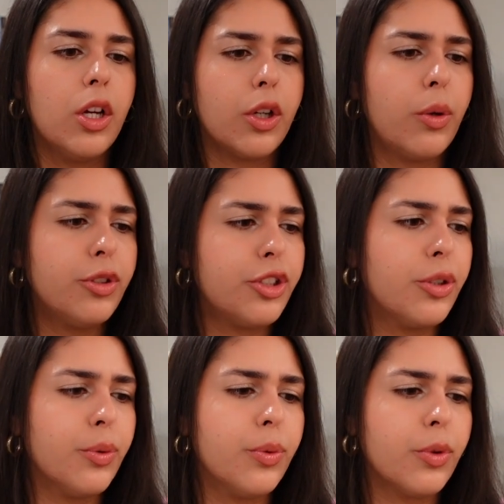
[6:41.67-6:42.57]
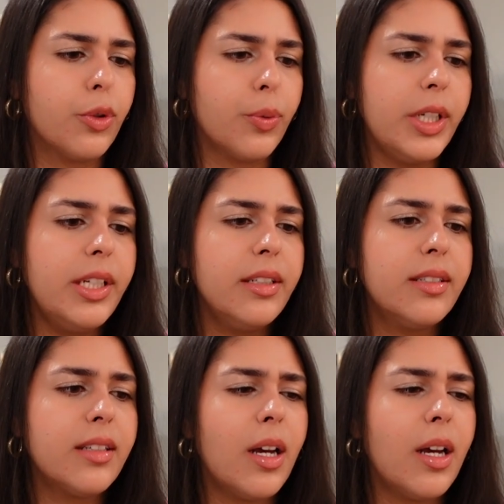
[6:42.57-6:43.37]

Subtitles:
goes to Greece.